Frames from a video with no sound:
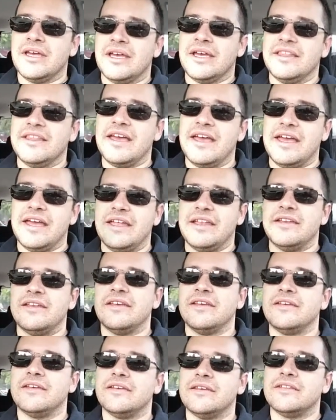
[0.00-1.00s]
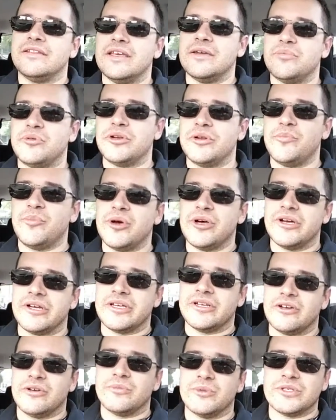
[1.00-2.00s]
And then they put a
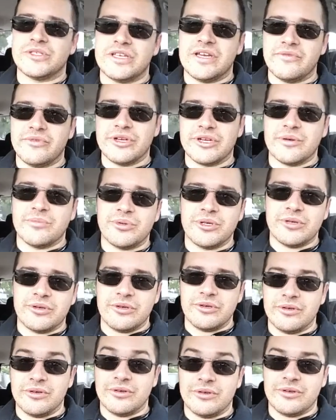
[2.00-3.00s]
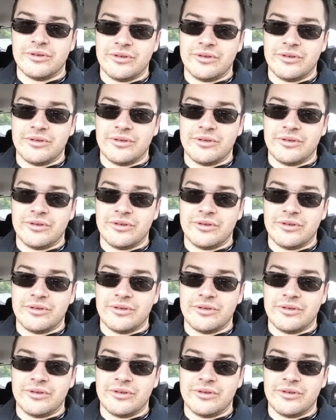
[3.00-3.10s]
bug in almost every computer.